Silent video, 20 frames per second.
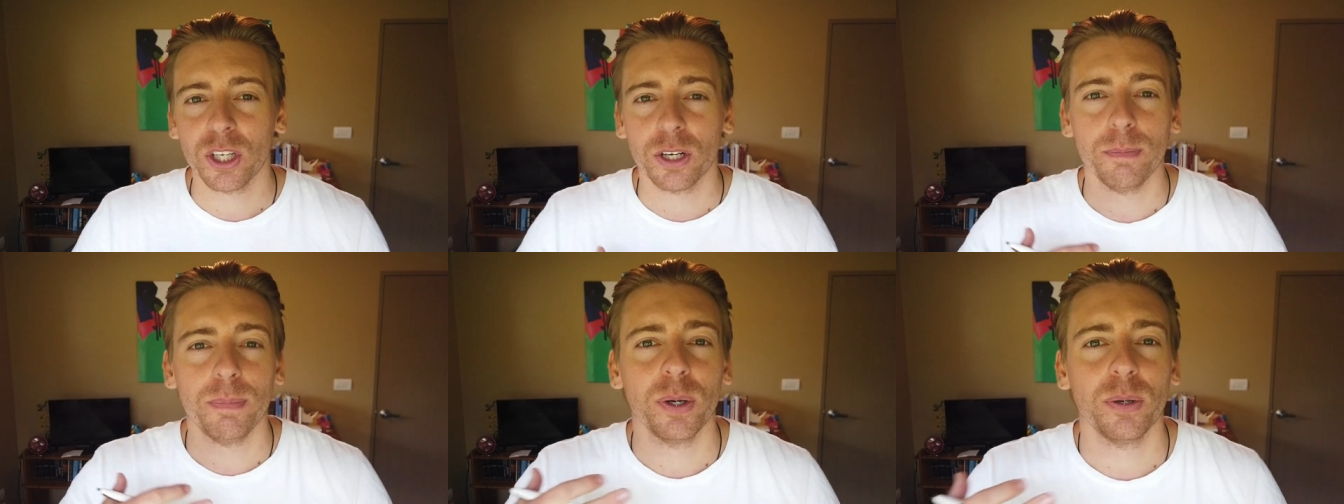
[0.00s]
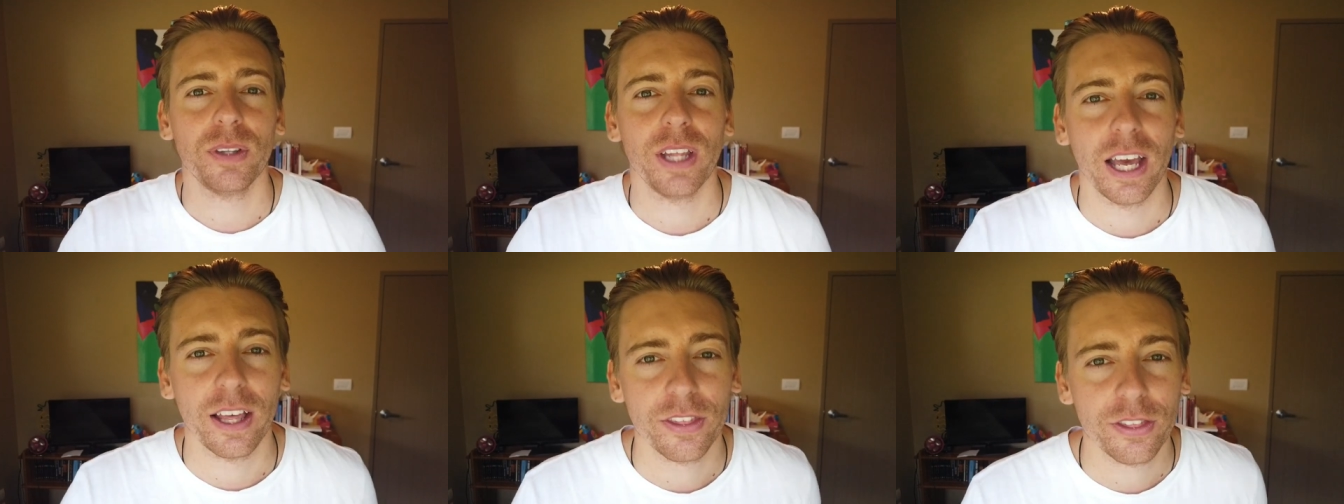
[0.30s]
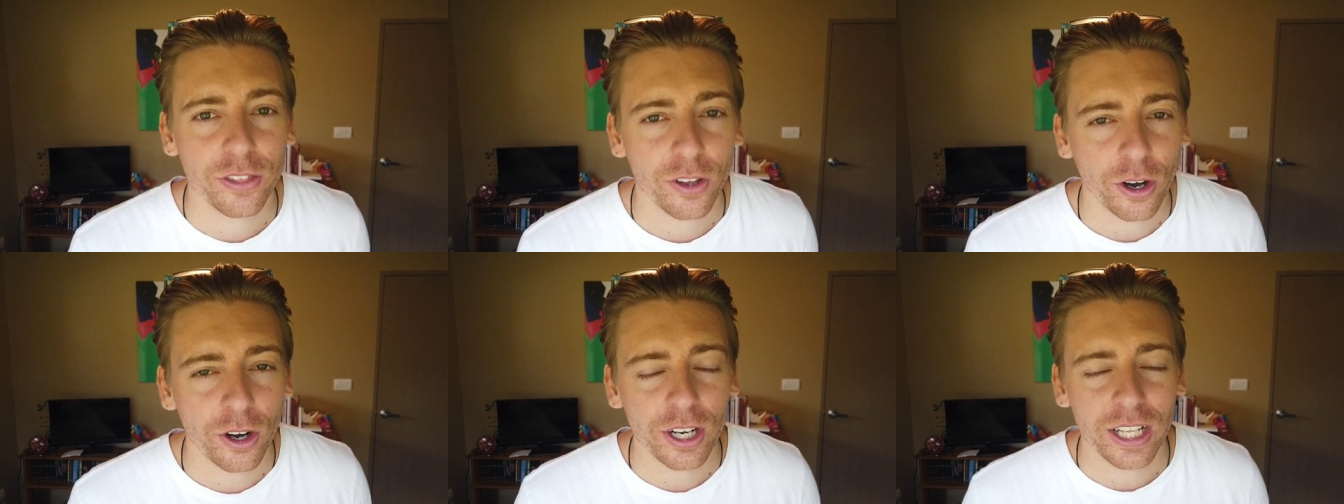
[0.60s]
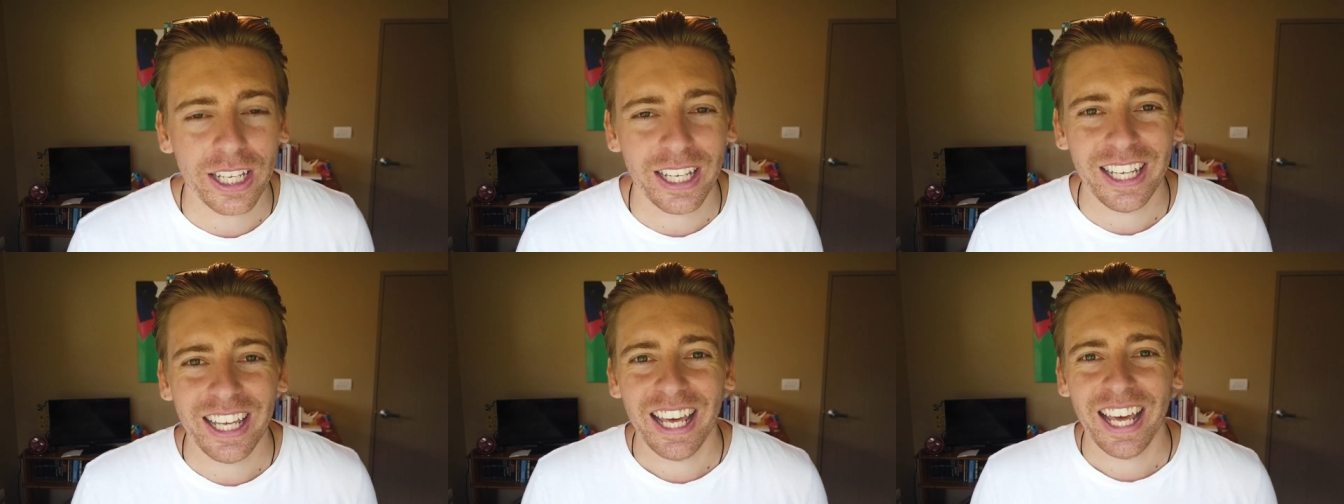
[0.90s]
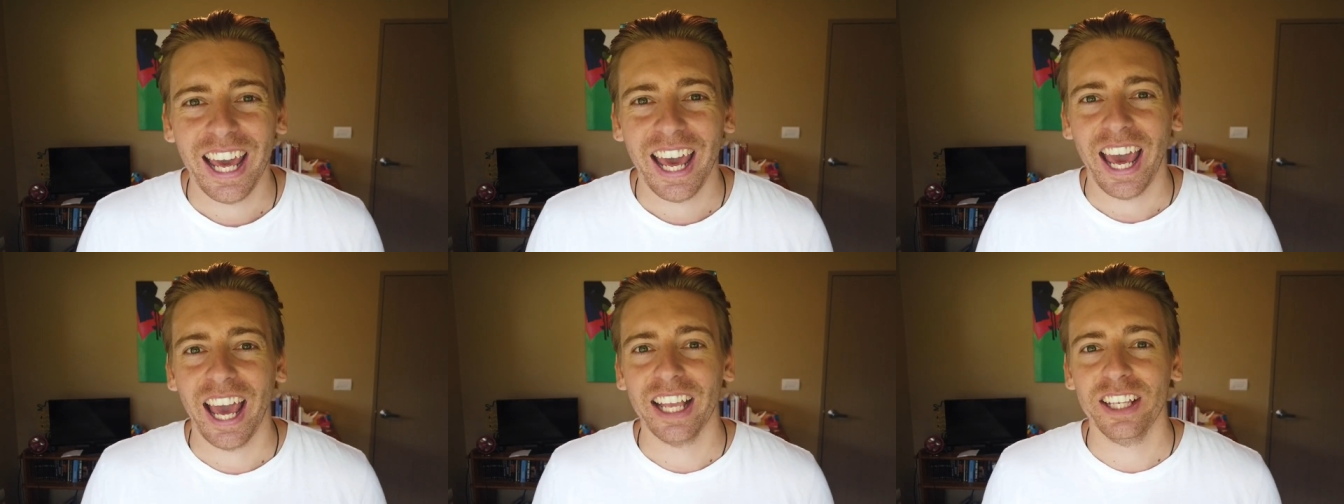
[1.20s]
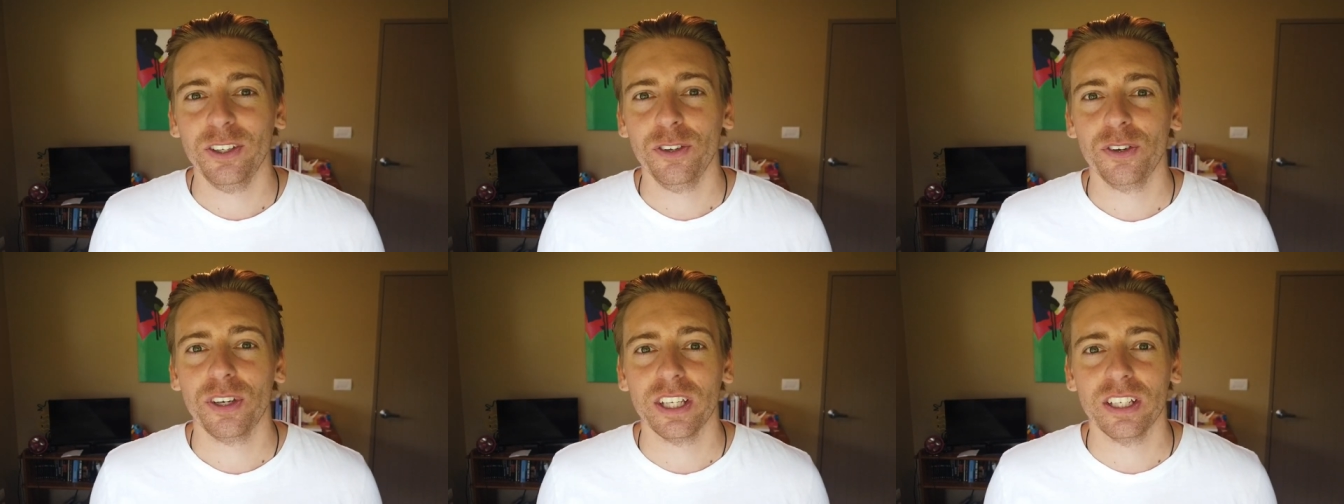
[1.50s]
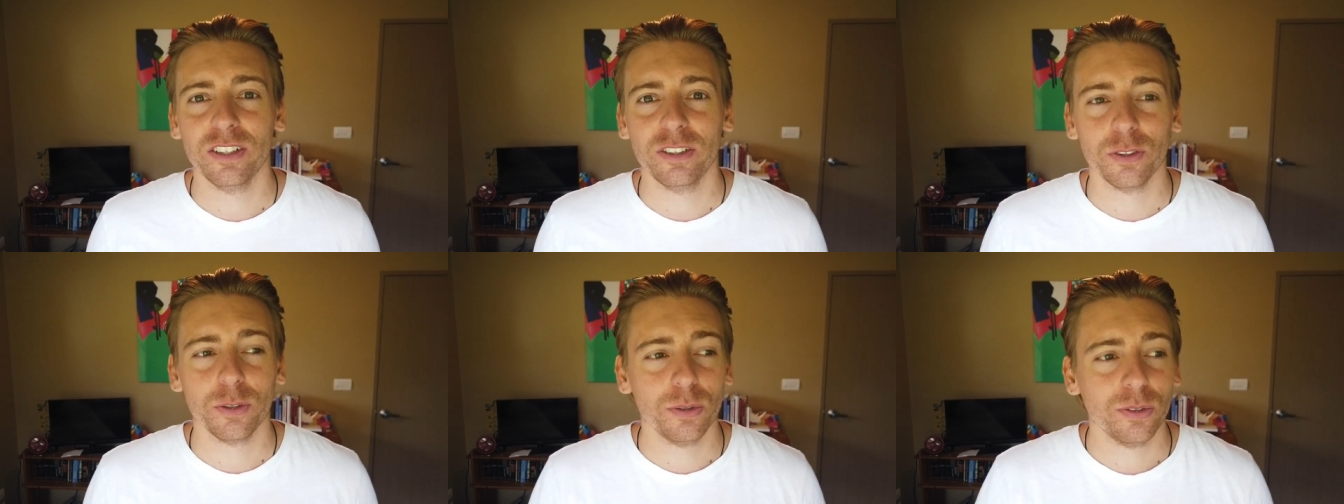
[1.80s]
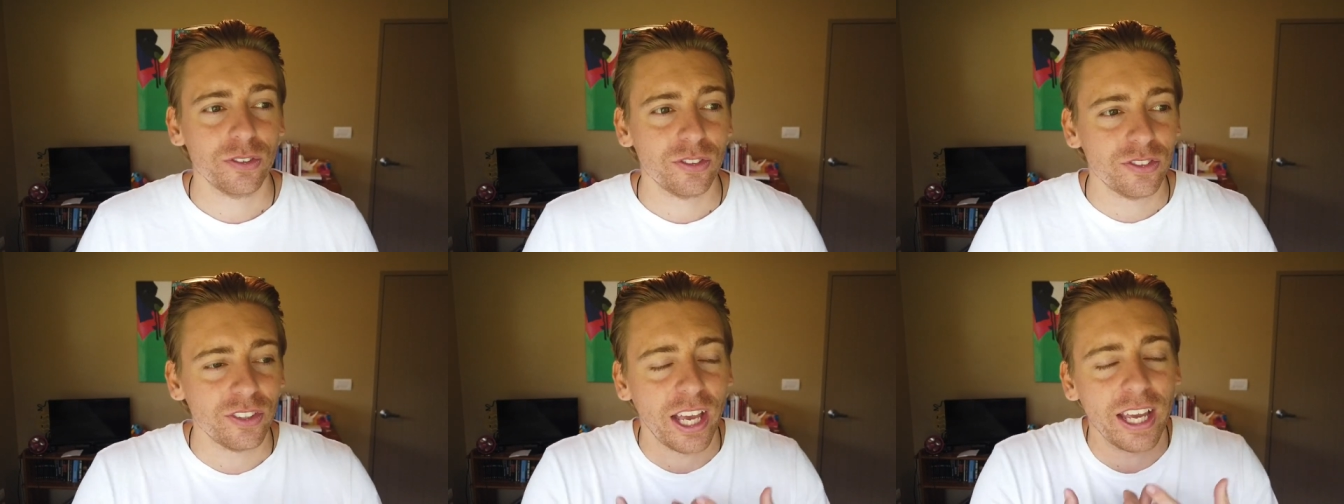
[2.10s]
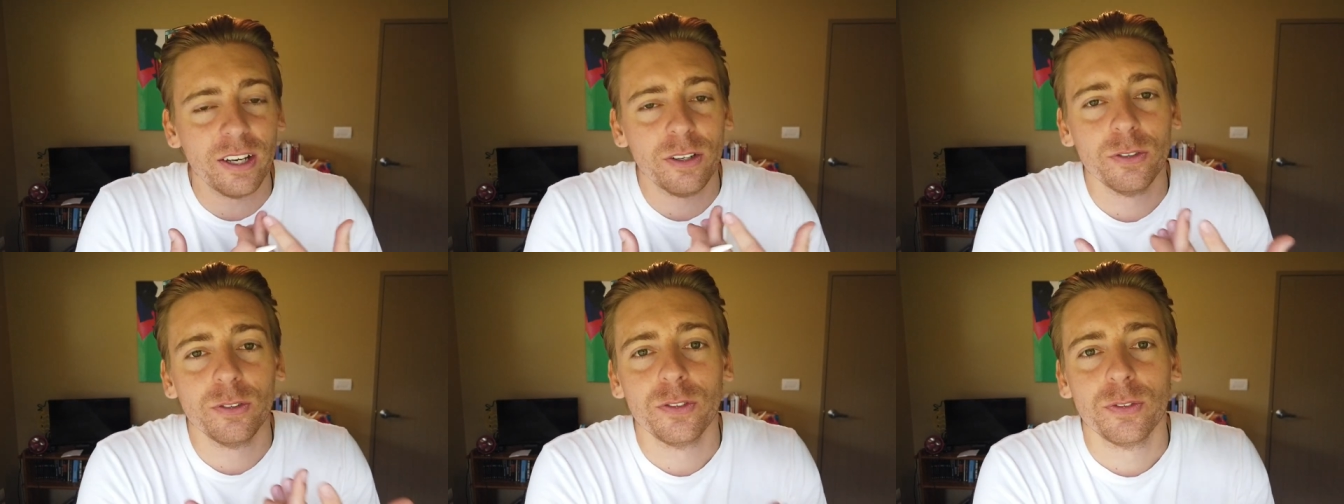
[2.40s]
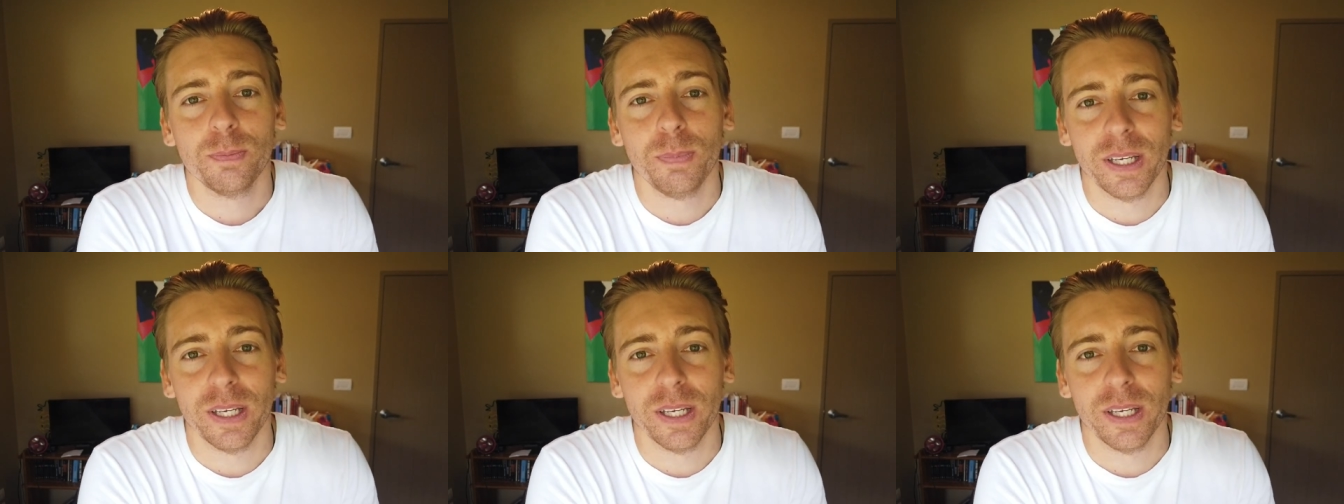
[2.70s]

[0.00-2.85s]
you're going to build that authority, and you can do sales